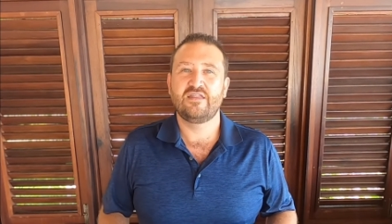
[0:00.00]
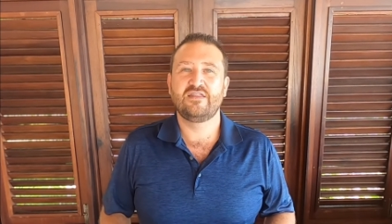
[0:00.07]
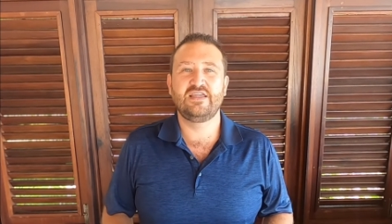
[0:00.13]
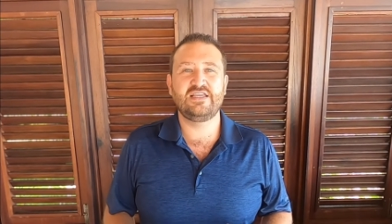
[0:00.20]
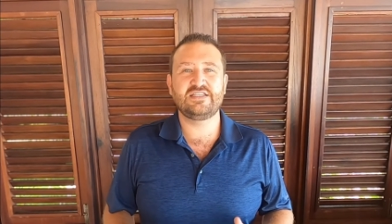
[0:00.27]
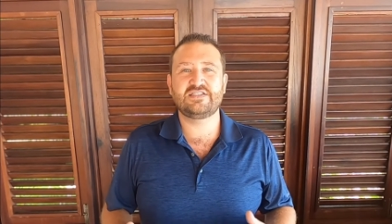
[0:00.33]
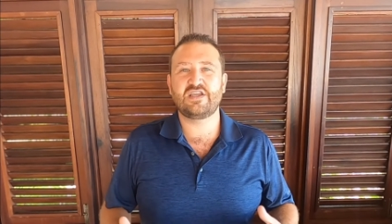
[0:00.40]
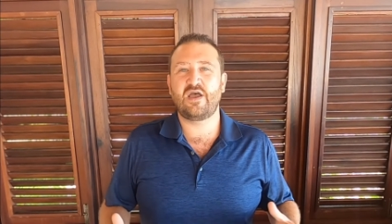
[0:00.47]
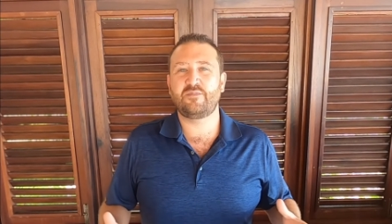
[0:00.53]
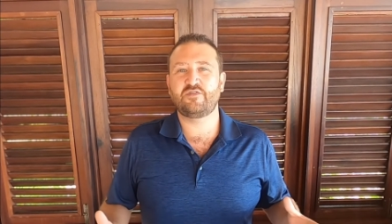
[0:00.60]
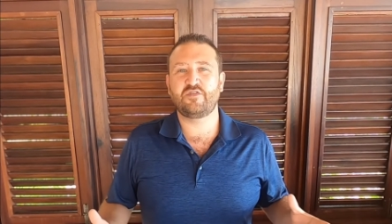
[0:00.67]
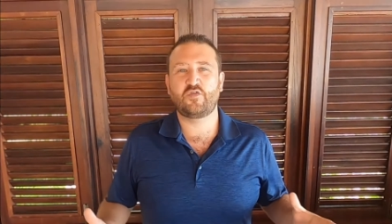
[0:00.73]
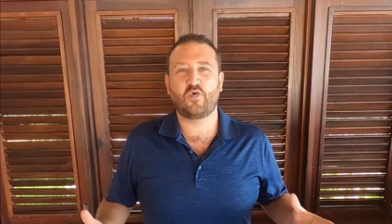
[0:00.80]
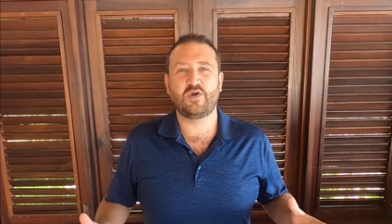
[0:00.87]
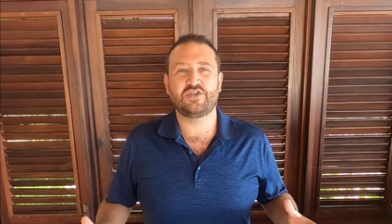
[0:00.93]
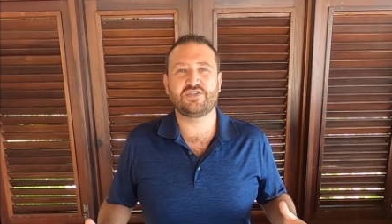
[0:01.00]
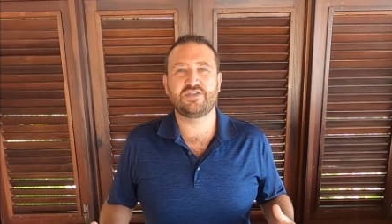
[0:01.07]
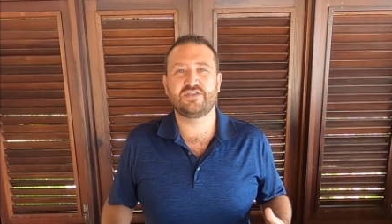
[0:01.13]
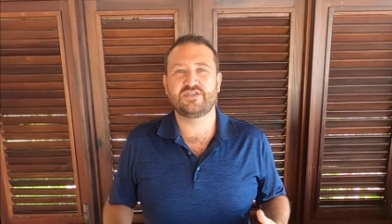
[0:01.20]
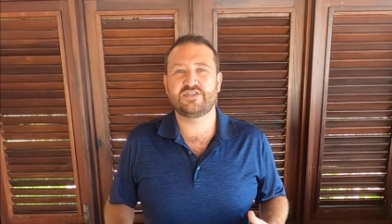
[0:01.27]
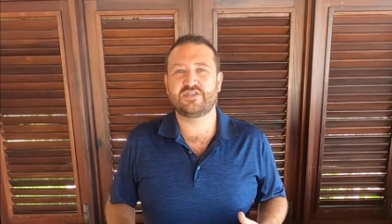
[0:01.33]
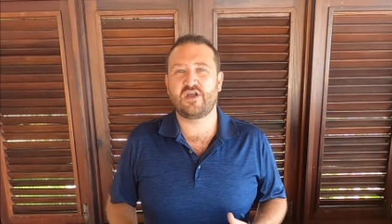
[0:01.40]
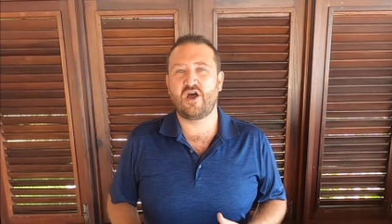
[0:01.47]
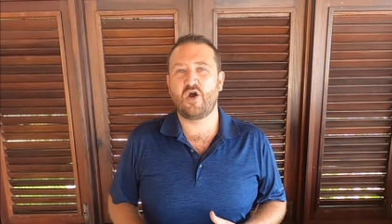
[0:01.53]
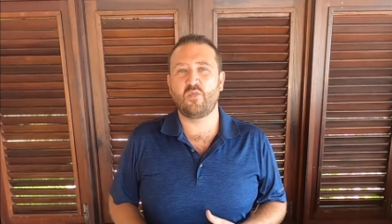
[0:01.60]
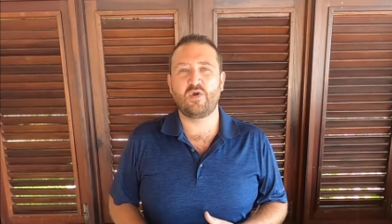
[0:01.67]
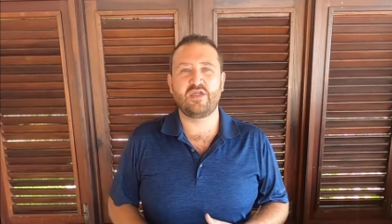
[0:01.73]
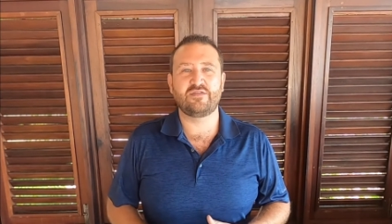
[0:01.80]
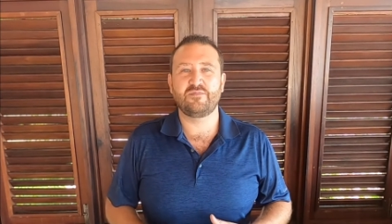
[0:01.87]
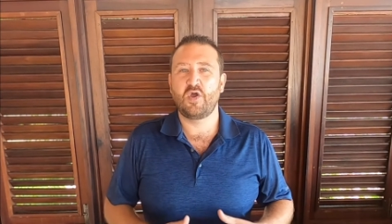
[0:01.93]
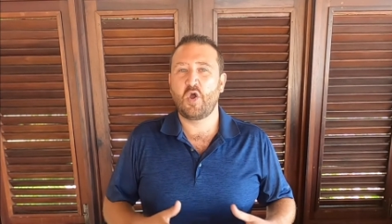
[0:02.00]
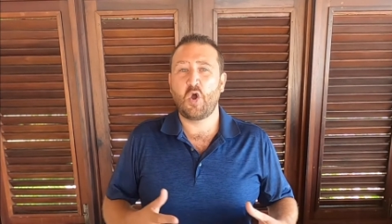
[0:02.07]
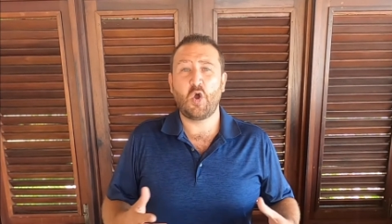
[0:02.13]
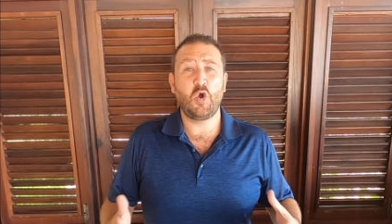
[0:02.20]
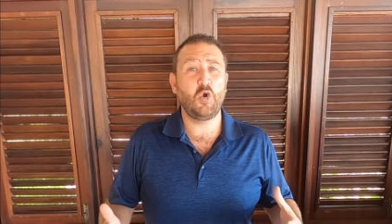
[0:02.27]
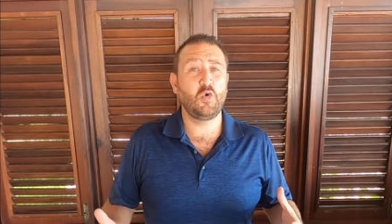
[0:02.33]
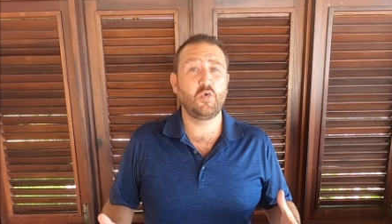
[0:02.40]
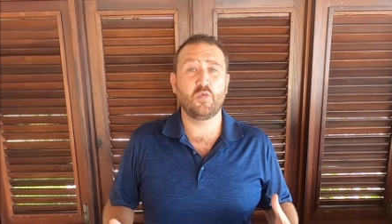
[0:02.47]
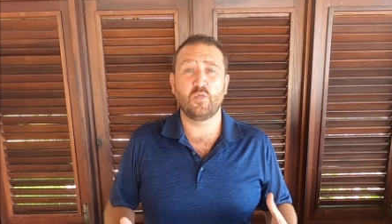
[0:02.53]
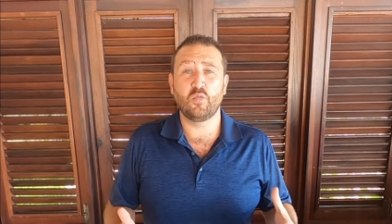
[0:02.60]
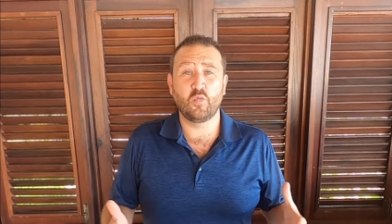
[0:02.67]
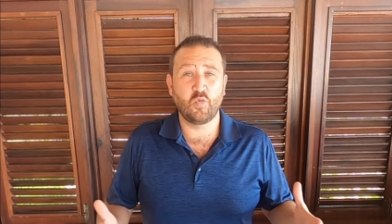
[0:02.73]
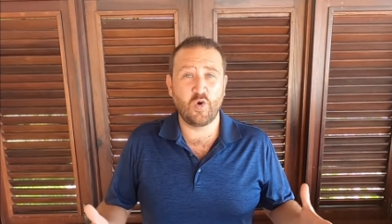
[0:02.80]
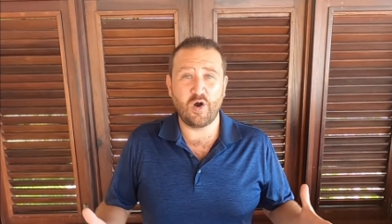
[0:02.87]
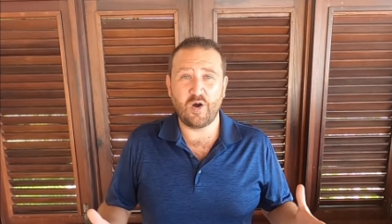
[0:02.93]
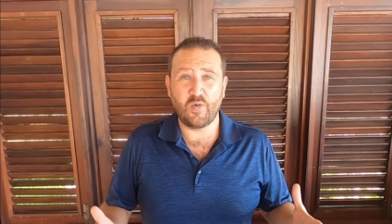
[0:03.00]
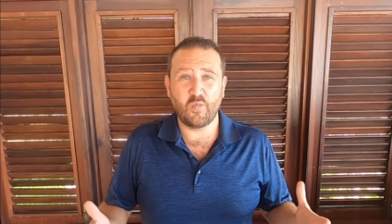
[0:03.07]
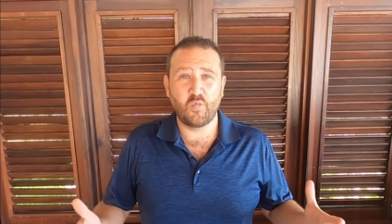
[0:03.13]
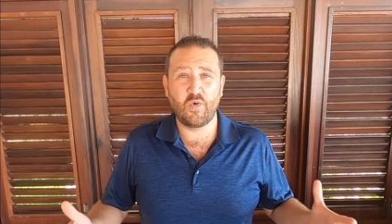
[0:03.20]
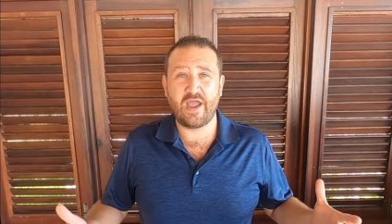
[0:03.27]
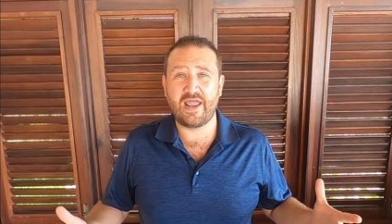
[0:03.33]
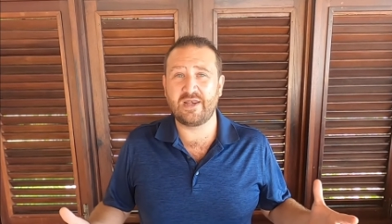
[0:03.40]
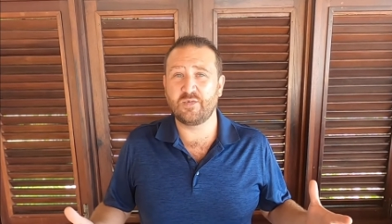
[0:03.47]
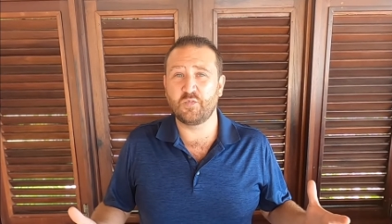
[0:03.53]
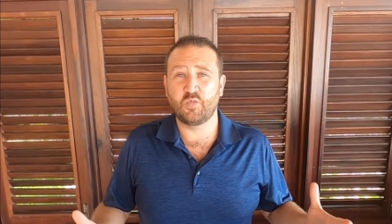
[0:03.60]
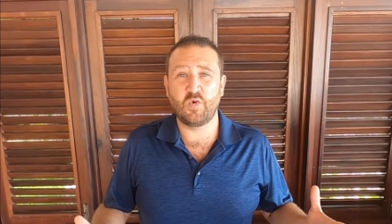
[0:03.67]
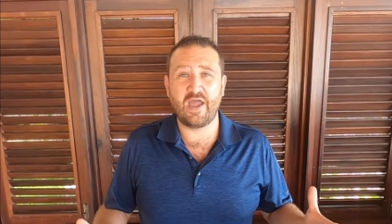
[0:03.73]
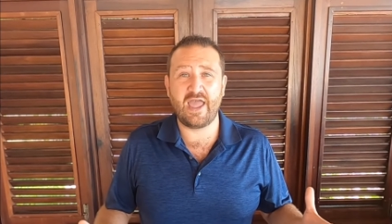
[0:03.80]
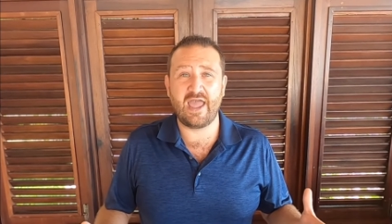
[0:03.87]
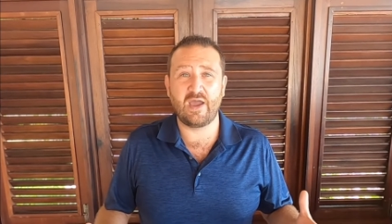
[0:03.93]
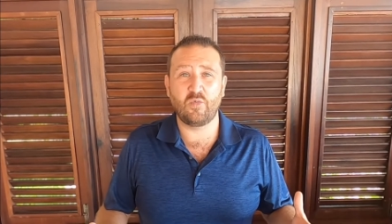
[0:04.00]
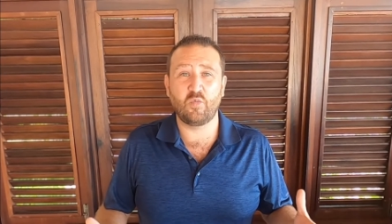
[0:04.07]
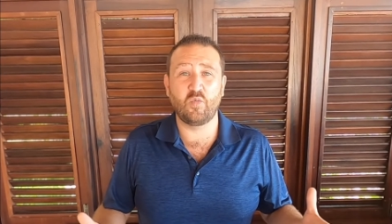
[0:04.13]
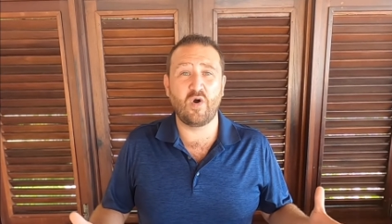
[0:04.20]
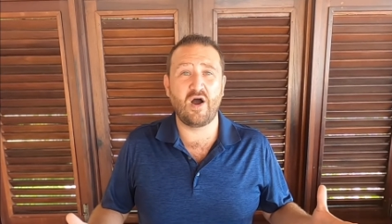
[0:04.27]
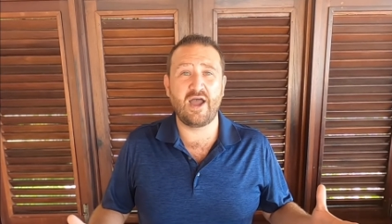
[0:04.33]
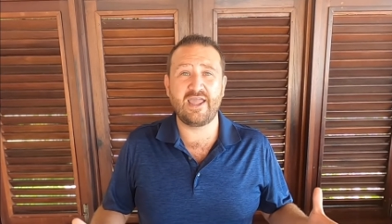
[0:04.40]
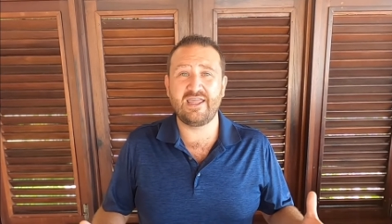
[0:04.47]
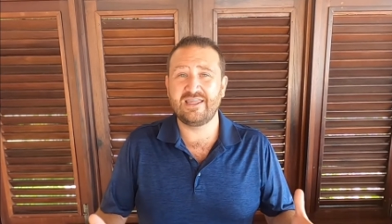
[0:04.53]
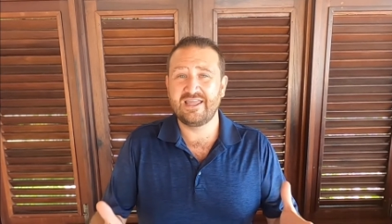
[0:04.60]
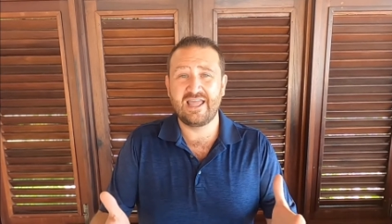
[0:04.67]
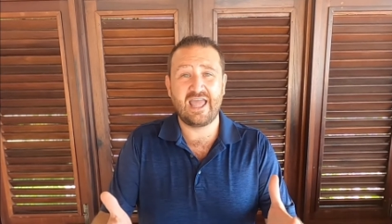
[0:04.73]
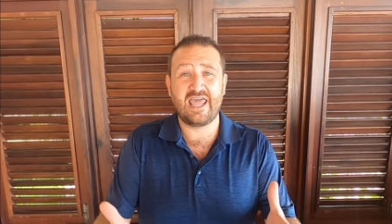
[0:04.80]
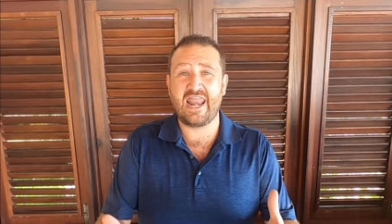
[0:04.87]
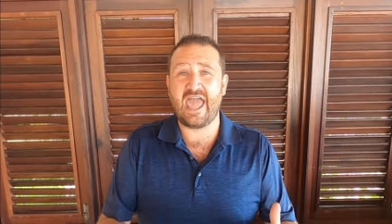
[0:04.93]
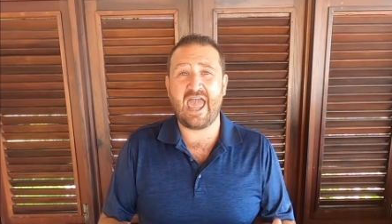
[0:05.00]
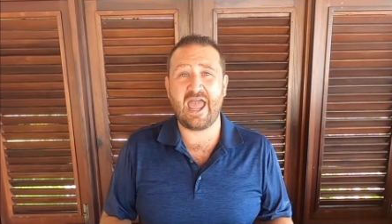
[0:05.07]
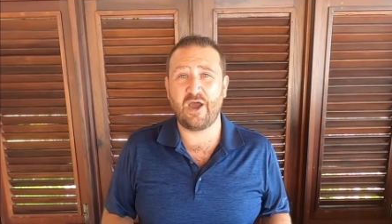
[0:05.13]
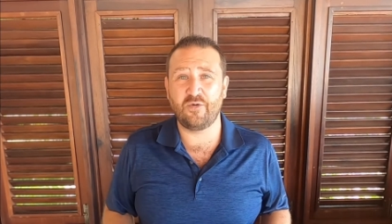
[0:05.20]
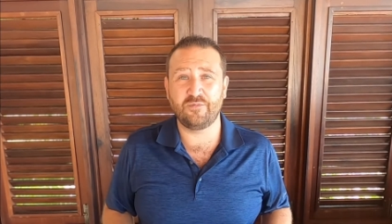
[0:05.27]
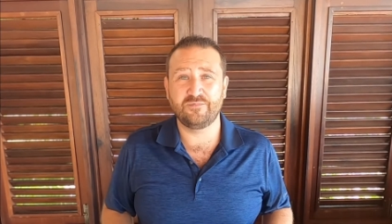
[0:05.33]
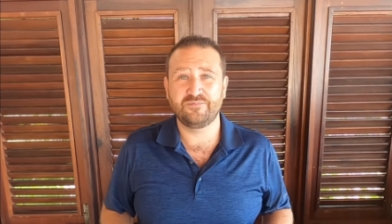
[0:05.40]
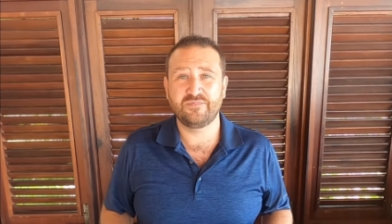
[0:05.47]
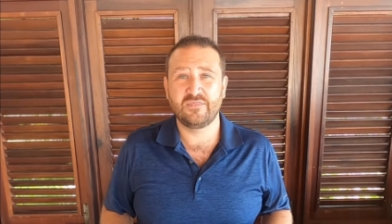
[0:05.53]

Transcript: These types of questions start with who, what, when, where, why, and how.